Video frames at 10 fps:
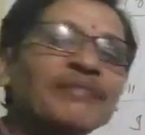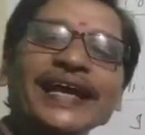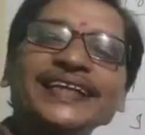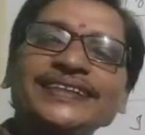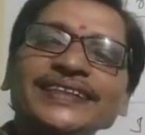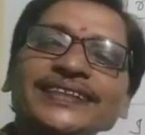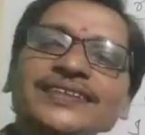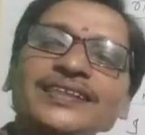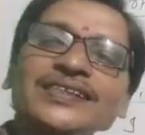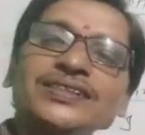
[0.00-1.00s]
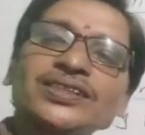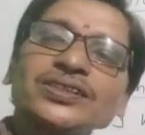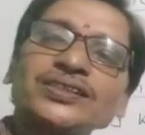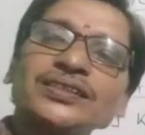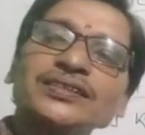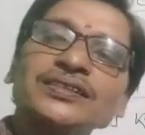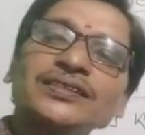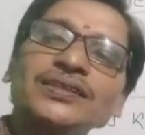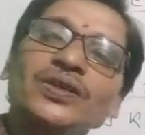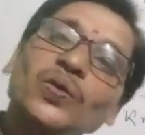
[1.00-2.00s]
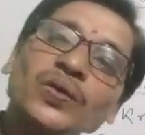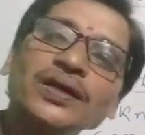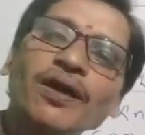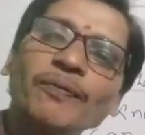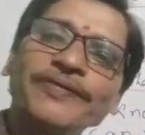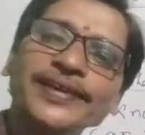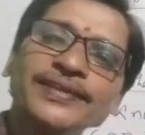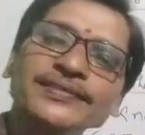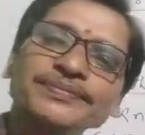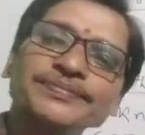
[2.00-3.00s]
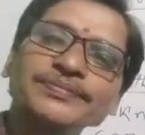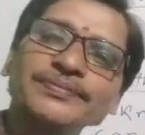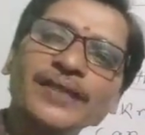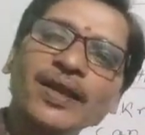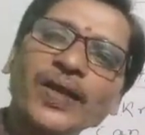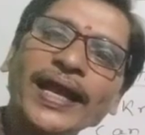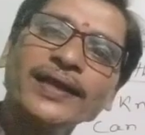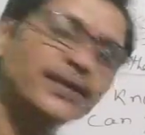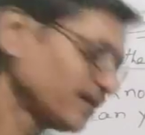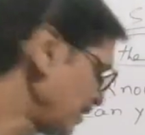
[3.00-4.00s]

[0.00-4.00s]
makes such good coffee. Okay,